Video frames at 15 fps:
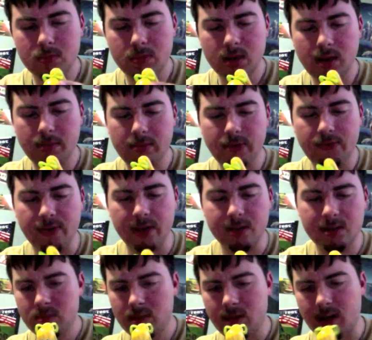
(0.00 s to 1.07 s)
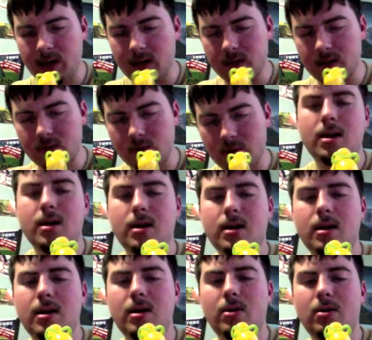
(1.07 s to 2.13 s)
Yep, it fits, kind of, sort of.
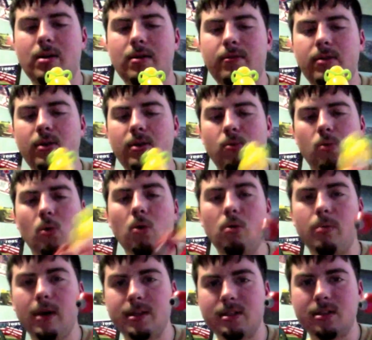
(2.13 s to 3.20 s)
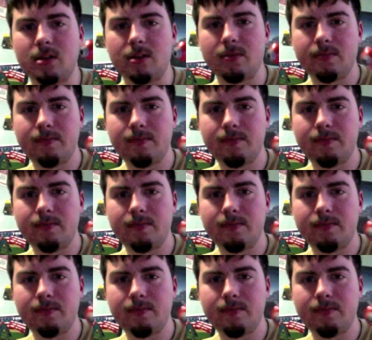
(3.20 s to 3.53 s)
And now you have the Roll Buster.